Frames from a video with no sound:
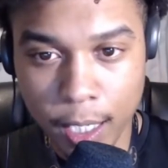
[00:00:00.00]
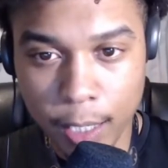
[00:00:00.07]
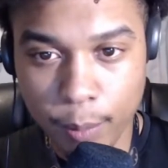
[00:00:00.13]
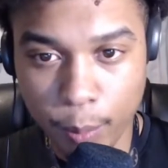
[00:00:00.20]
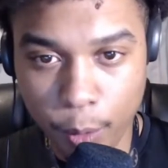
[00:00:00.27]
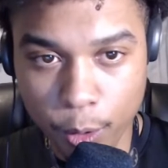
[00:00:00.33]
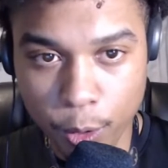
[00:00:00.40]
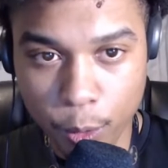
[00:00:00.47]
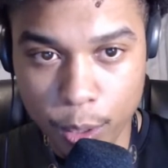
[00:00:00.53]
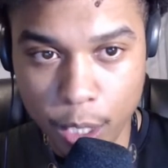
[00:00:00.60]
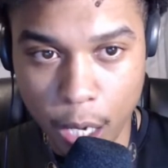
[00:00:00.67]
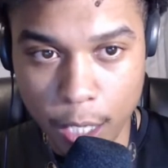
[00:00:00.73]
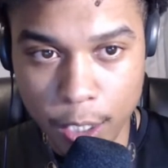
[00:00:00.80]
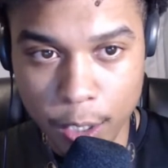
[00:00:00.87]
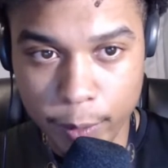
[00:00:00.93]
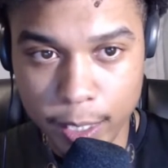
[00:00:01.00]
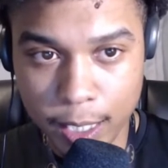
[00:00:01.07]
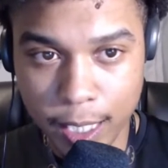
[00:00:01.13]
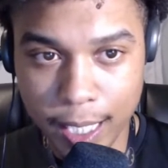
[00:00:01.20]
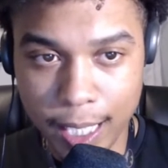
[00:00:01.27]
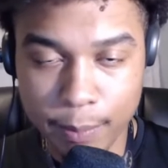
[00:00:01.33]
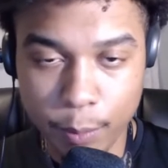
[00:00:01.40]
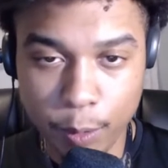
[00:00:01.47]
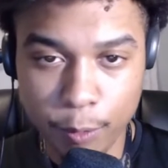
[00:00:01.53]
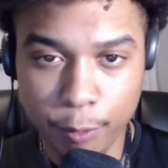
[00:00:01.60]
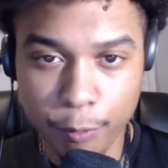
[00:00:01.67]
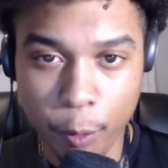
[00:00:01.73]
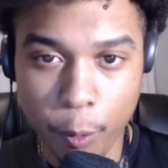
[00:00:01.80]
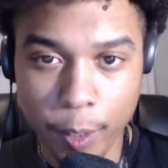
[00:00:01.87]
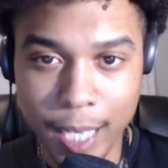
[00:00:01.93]
promoter was also intent is moving
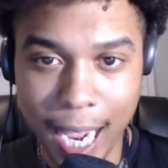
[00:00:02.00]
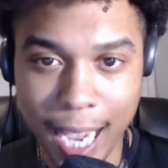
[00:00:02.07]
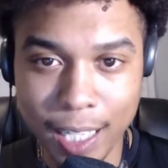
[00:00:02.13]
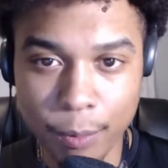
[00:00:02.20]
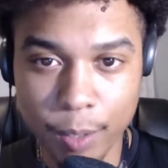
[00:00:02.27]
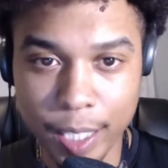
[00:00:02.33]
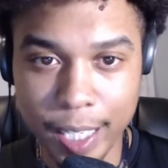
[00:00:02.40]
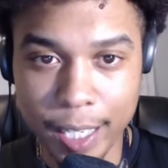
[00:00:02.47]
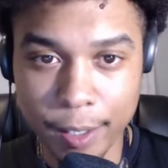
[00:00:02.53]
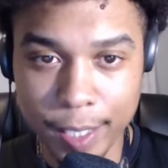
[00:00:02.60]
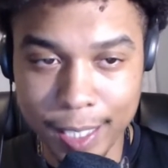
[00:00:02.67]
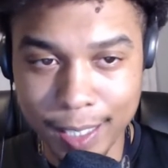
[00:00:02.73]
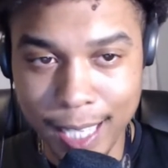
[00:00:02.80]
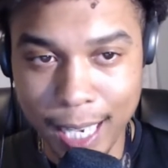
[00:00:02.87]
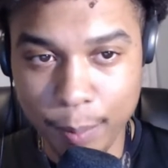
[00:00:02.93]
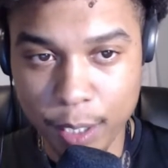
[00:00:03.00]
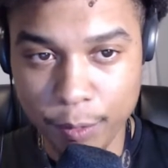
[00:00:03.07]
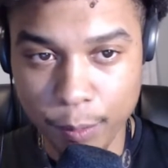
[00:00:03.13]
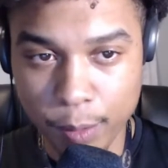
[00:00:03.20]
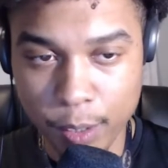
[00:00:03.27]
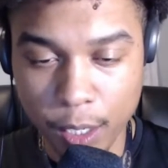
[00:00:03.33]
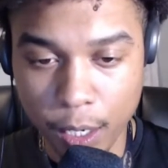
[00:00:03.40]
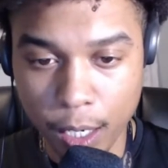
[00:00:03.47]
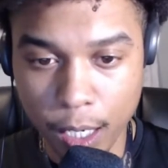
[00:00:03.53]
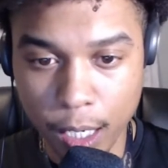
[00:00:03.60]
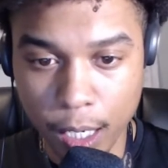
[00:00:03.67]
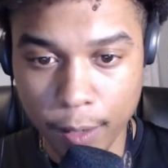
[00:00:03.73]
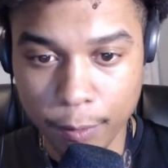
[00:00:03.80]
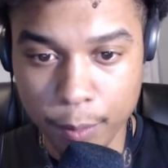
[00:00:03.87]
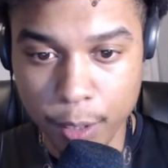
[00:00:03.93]
forward. I didn't really hear any statements from
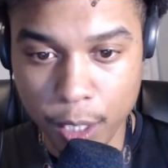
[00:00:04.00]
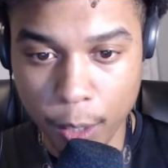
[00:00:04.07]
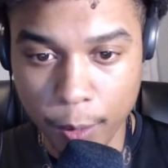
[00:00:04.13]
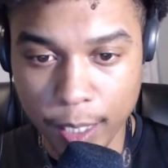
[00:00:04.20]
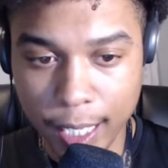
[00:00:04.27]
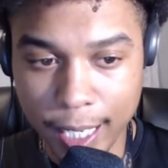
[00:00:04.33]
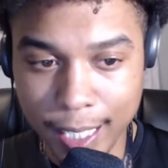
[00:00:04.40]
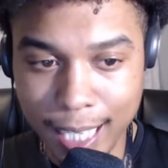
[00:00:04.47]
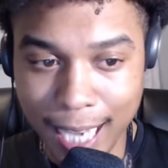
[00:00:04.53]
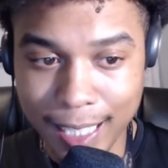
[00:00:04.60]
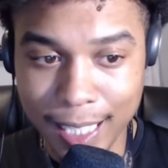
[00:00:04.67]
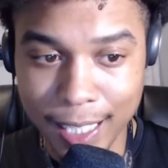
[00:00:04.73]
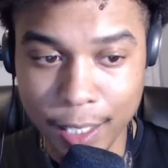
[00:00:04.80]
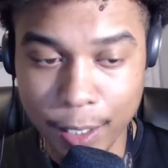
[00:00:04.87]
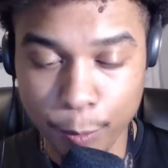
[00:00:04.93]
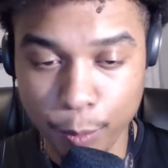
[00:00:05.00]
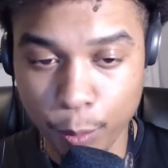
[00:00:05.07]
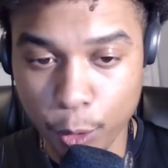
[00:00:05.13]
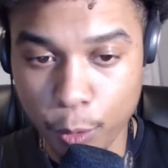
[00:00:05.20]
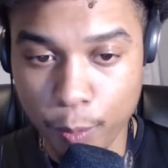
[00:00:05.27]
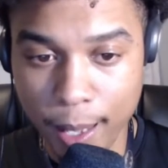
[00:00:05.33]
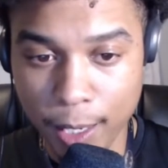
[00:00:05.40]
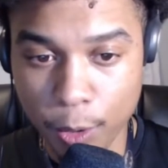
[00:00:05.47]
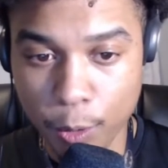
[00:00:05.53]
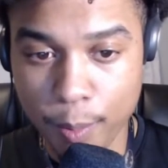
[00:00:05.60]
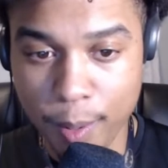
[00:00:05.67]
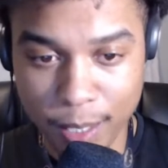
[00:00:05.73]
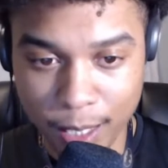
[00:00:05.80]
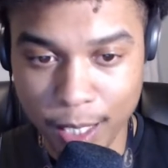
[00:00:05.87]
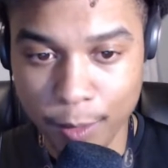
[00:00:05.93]
uh, from Sauerland. I did hear from Eubank.
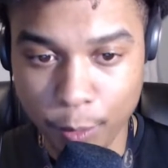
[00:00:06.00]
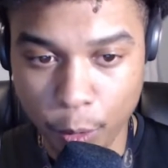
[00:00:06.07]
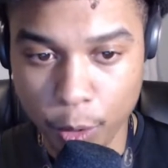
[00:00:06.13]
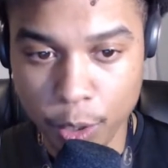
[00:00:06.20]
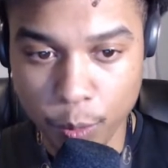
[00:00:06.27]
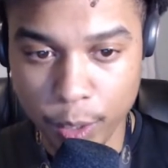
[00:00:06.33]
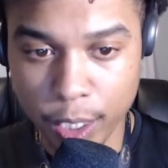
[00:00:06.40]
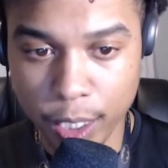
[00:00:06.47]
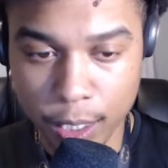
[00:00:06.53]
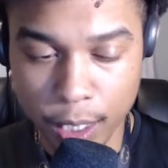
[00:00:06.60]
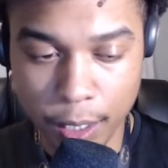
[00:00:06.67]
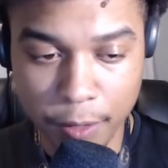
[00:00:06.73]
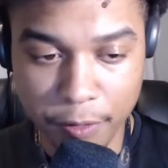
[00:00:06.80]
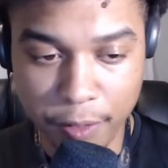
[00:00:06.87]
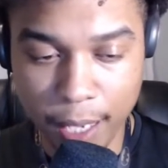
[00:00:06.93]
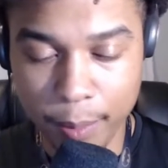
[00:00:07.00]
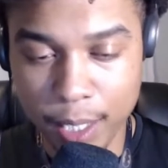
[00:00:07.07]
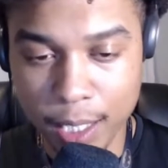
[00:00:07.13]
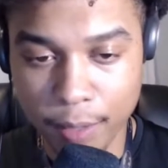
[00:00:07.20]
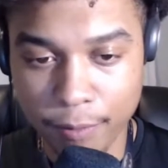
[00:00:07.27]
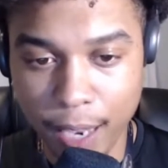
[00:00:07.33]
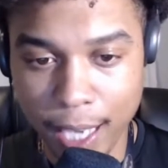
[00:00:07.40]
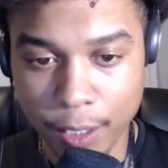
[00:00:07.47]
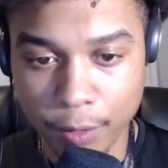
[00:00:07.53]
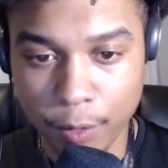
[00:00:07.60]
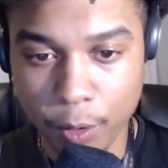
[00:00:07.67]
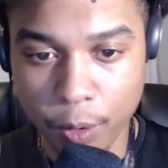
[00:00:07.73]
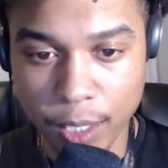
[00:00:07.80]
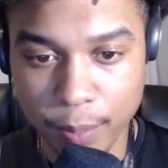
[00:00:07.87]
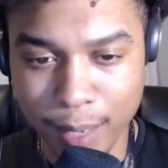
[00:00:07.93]
Eubank did, of course, want to continue to fight, but he's a fighter, of
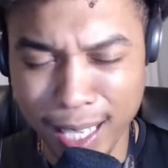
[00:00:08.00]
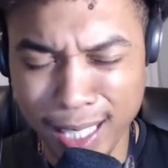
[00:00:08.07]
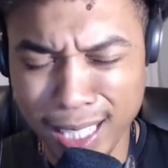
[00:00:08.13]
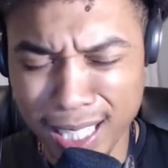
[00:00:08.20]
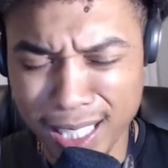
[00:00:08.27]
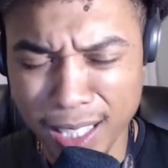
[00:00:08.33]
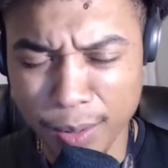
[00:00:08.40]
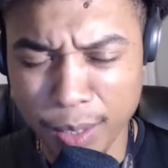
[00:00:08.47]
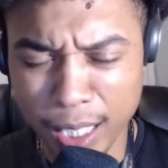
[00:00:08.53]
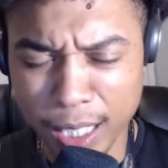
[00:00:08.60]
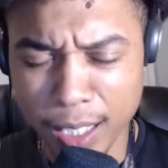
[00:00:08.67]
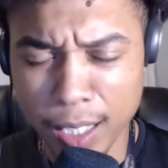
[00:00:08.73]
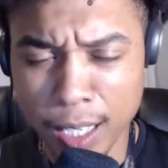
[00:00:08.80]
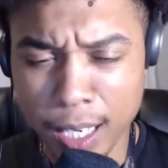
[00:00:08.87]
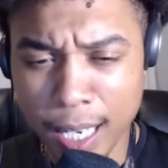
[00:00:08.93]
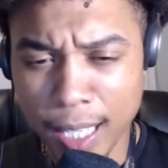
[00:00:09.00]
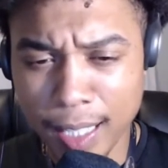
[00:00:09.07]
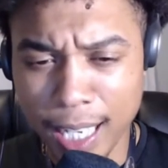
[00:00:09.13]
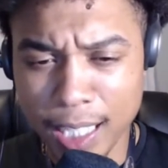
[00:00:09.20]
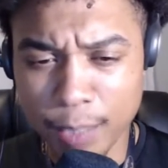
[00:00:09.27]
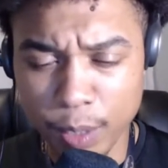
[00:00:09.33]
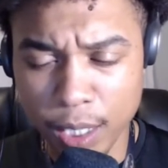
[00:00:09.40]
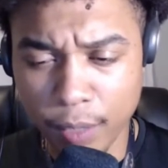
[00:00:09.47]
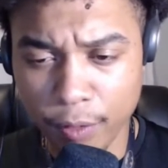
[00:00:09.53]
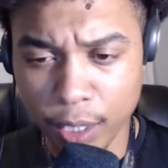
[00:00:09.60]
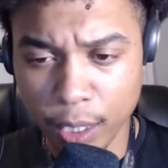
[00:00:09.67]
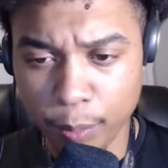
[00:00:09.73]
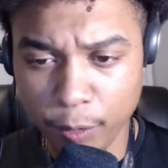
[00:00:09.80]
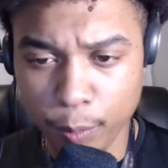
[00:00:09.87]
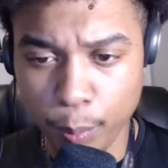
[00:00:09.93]
course. But I didn't necessarily hear that specifically
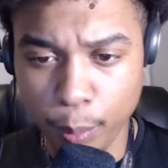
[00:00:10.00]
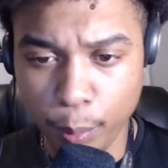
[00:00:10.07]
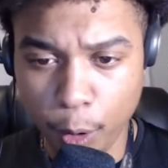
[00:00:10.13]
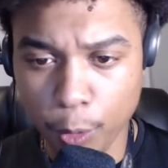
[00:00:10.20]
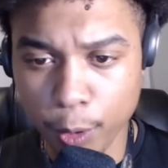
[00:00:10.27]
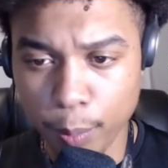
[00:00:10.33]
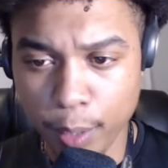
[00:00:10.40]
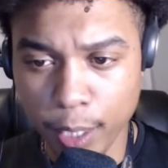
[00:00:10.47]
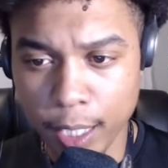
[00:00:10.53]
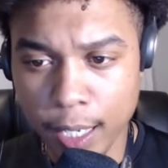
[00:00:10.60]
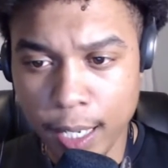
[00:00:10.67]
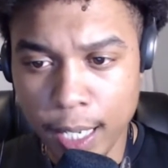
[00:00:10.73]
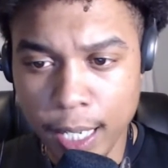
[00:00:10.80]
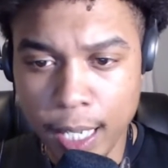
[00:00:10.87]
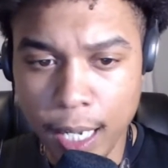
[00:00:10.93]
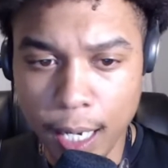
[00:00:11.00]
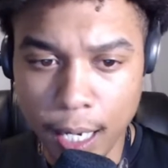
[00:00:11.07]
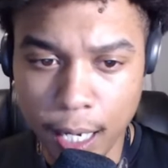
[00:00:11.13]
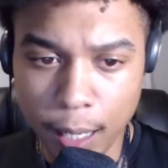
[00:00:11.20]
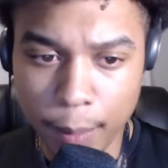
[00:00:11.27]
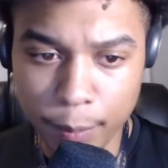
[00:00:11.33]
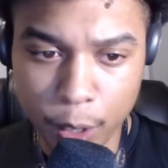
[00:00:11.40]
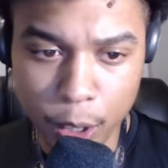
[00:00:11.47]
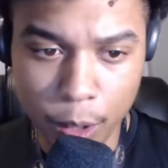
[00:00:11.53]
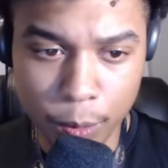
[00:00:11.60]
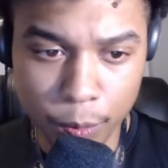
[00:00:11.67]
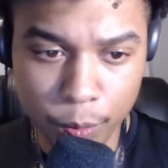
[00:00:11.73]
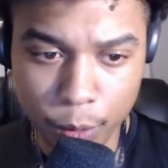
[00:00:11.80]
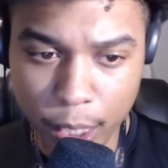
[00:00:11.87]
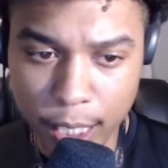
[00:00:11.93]
from the promoter. But um, you know,
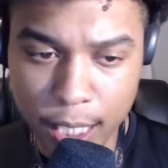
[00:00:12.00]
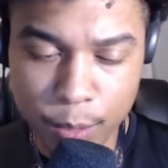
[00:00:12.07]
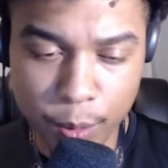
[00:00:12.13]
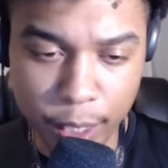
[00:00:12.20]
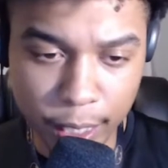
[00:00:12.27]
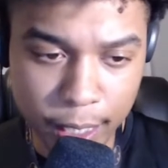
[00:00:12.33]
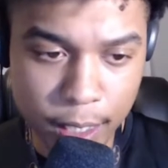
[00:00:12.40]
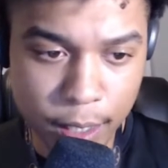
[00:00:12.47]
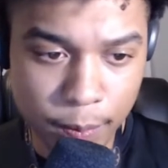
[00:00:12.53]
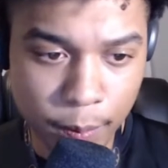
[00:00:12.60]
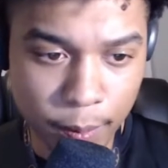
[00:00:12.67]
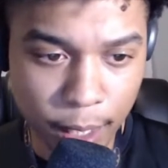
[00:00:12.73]
it is what it is.